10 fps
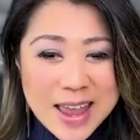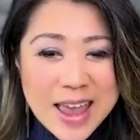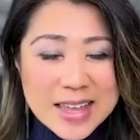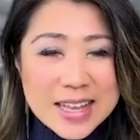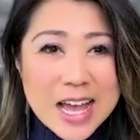
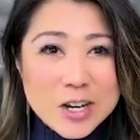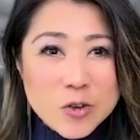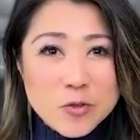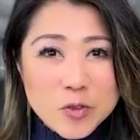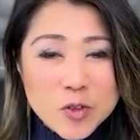and
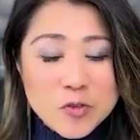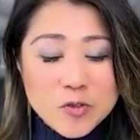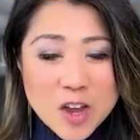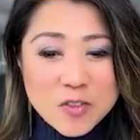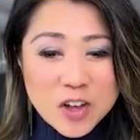
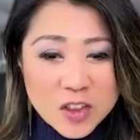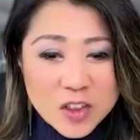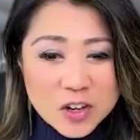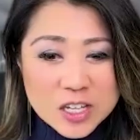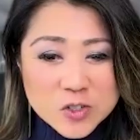155
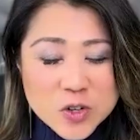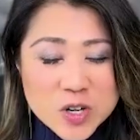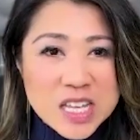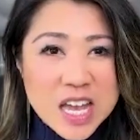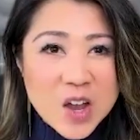other
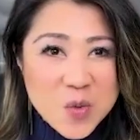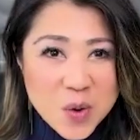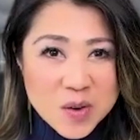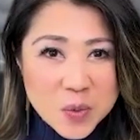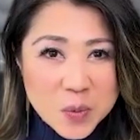countries
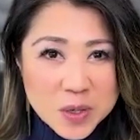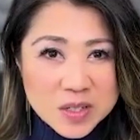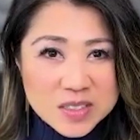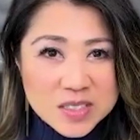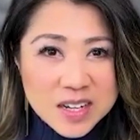around the
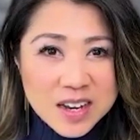world.